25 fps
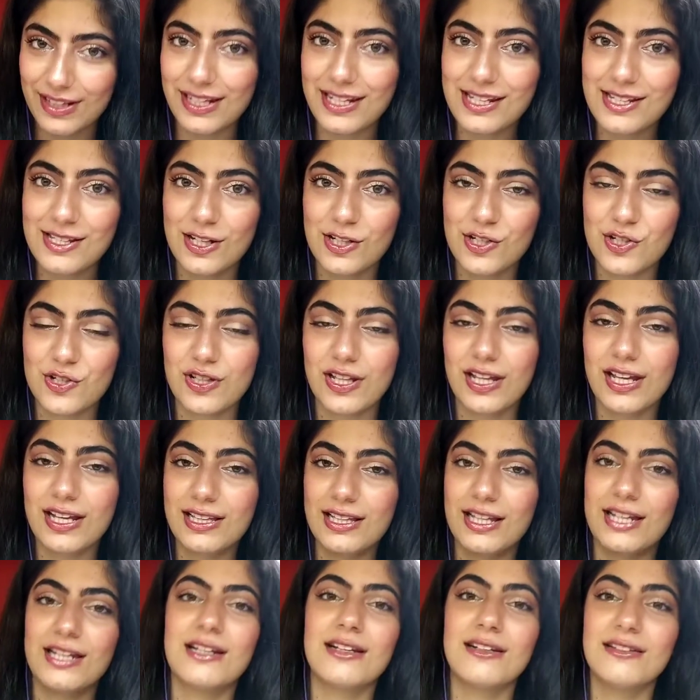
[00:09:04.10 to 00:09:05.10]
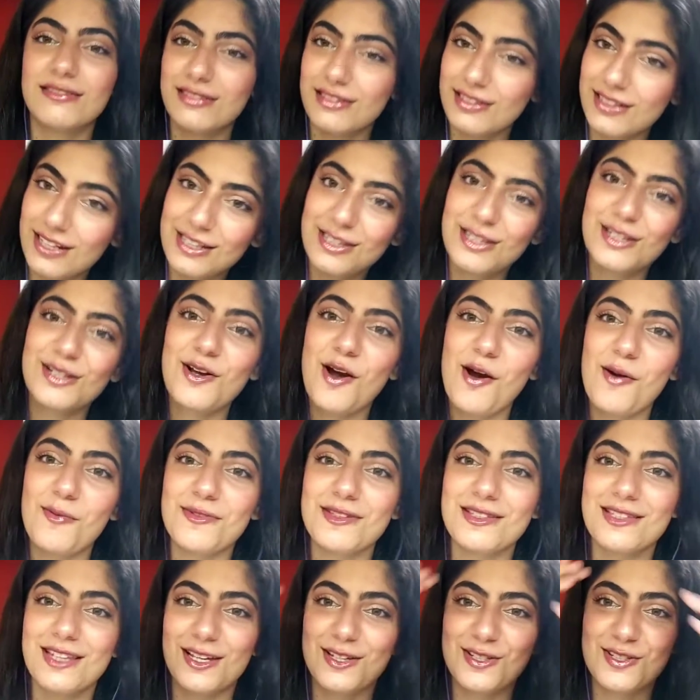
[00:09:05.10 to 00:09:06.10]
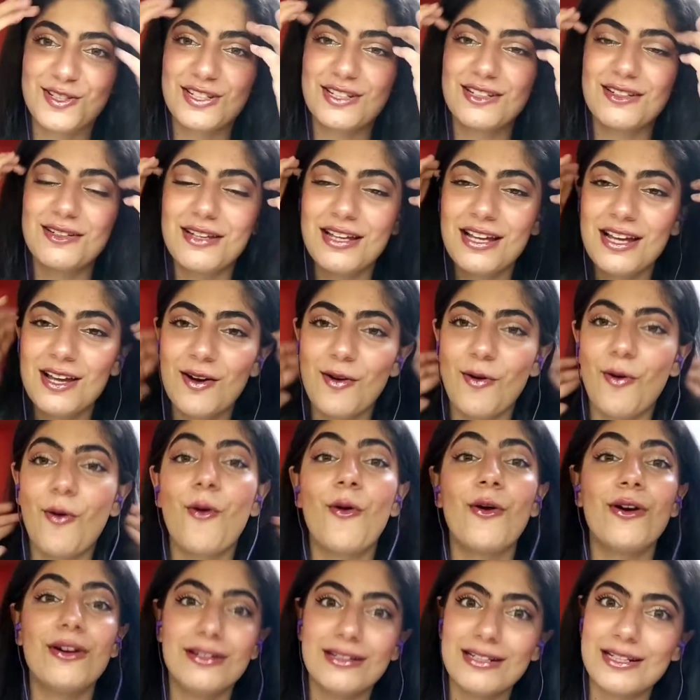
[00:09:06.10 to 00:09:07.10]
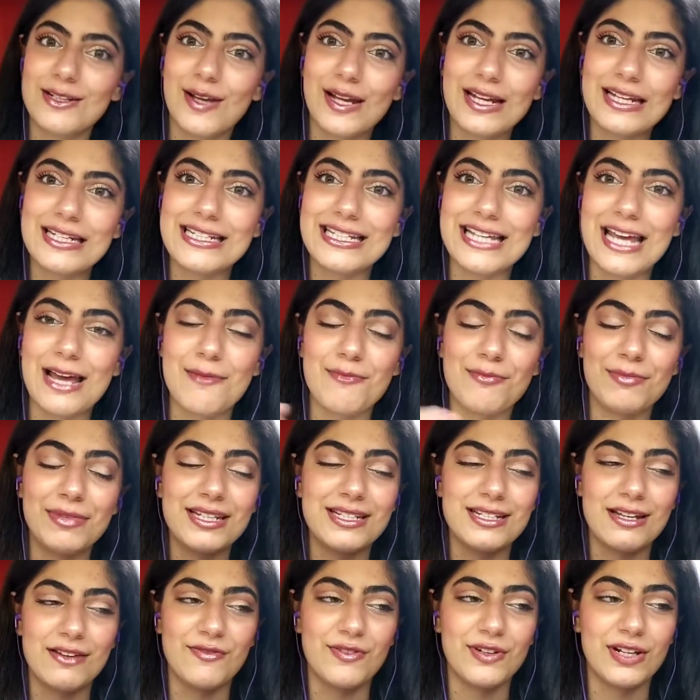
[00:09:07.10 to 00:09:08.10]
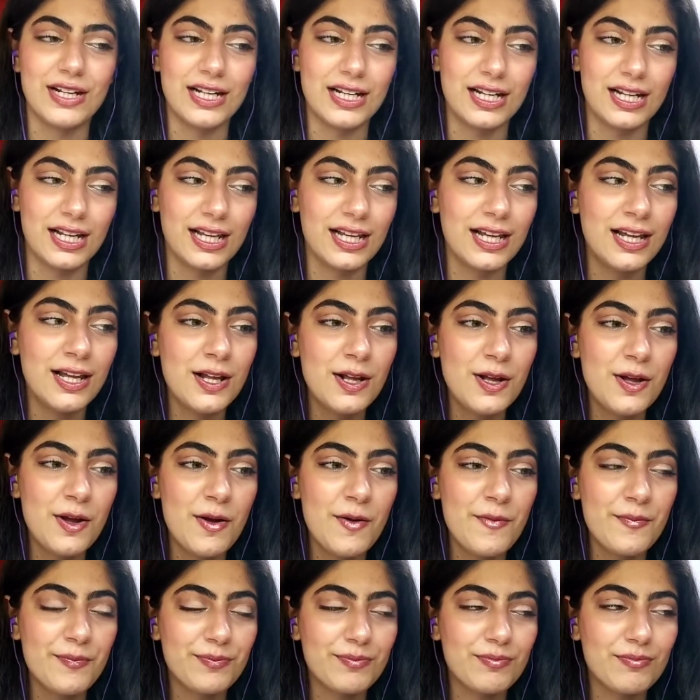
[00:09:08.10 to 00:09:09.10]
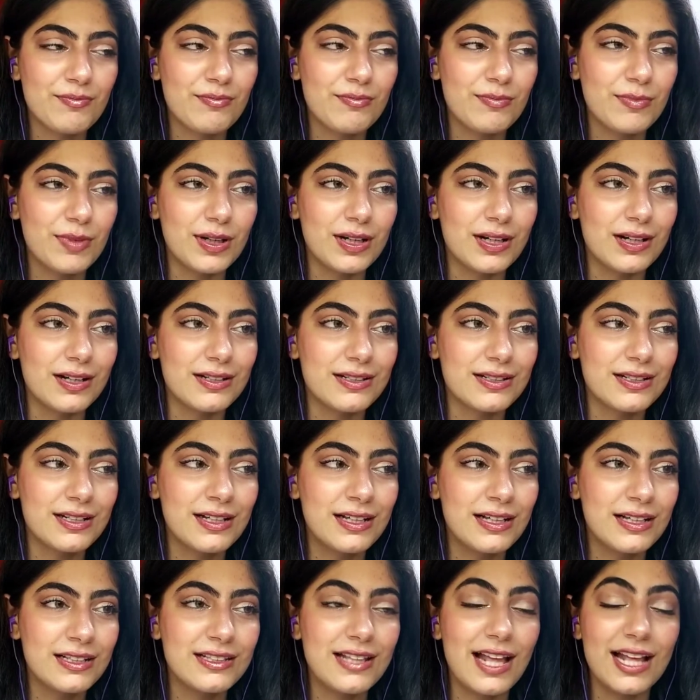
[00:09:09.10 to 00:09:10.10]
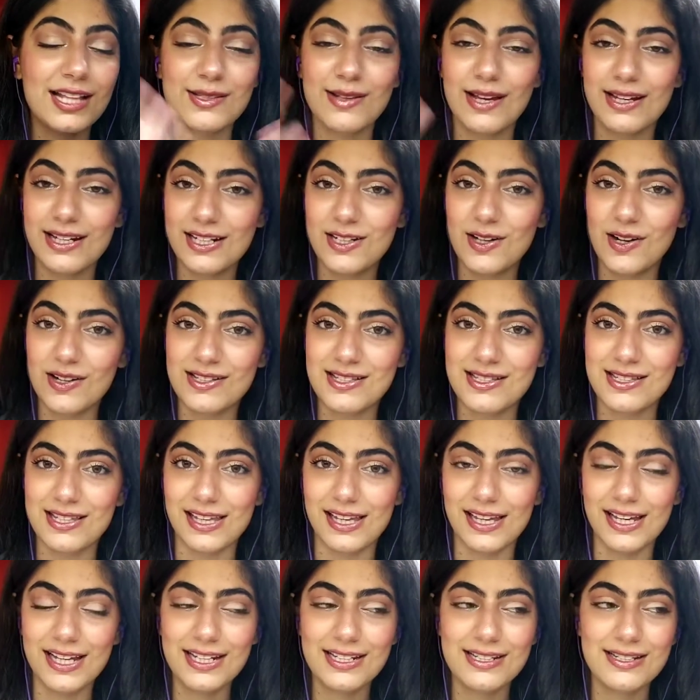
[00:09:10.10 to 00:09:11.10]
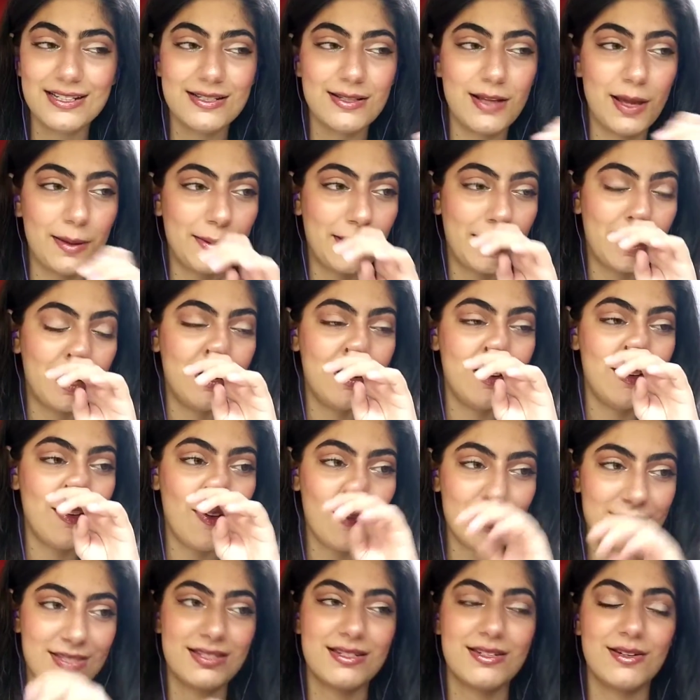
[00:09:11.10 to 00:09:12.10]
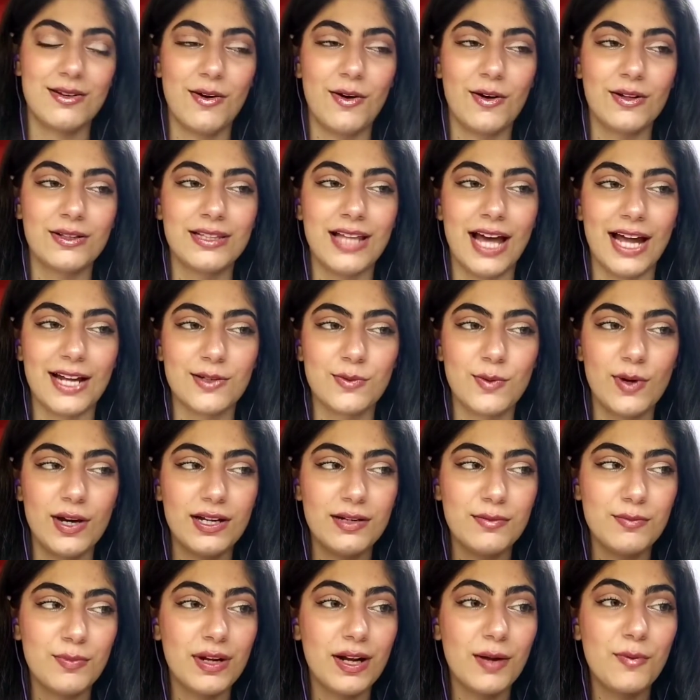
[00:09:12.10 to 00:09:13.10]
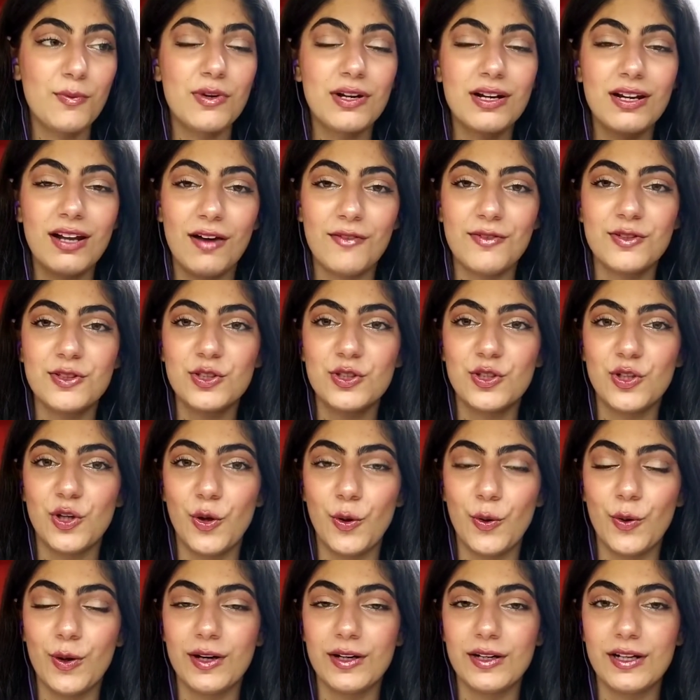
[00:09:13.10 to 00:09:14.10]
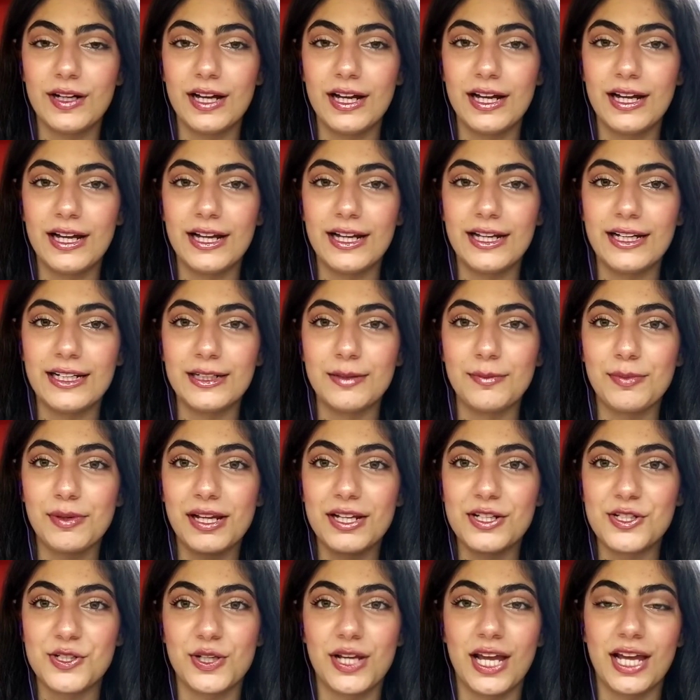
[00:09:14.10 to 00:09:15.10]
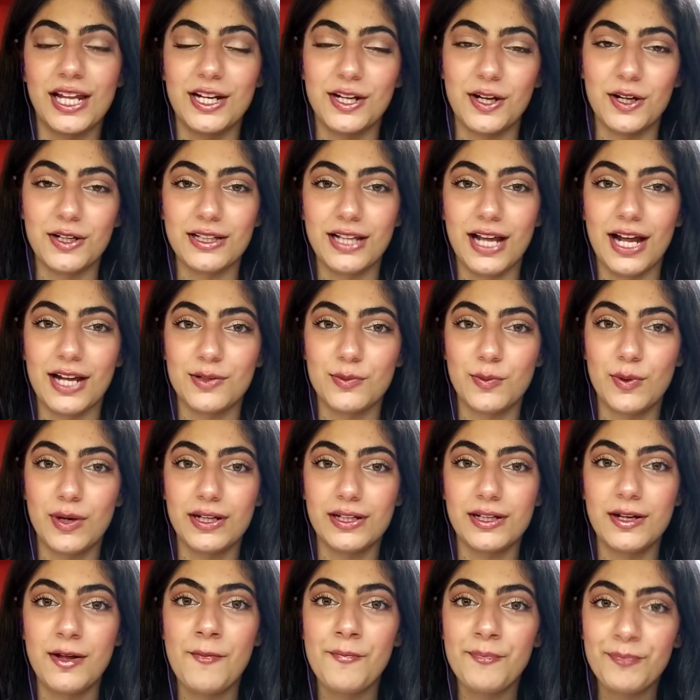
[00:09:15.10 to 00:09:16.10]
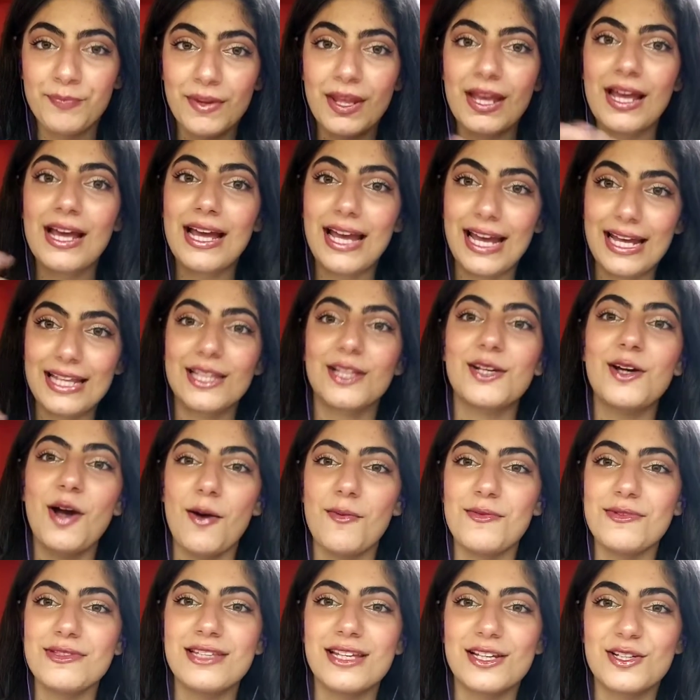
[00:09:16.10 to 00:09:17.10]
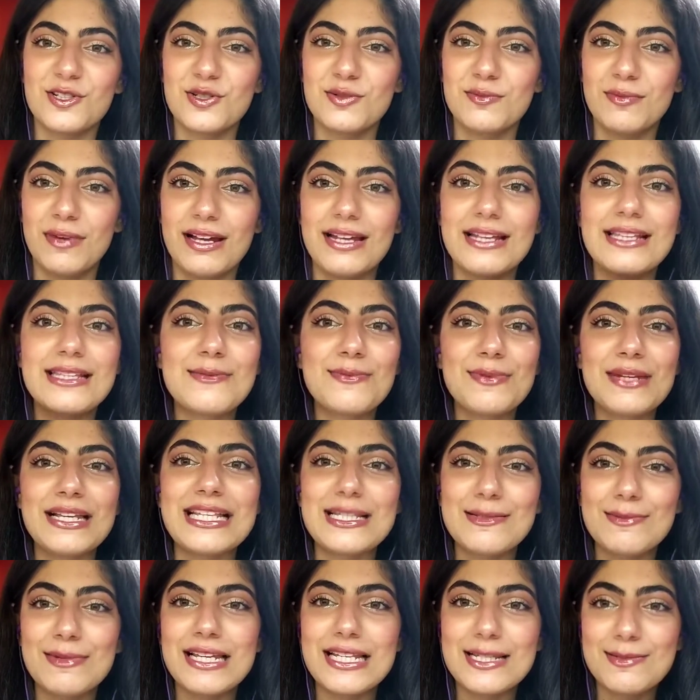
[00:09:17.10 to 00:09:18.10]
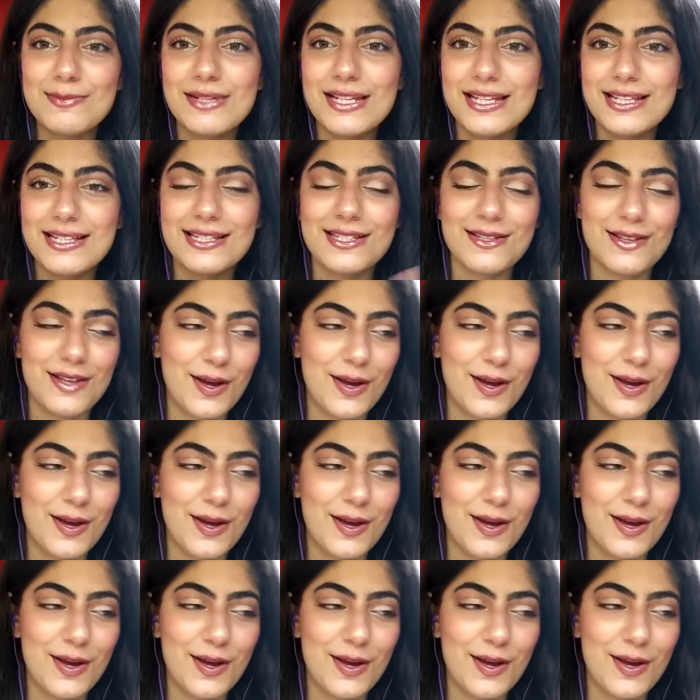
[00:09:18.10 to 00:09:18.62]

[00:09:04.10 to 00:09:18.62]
any such thing, then in the comment section or you can DM me definitely. But that's I did not see it, so I'm kind of lost on that one. But I would love to know and be educated on that one in the comment section, guys. Please, please, please.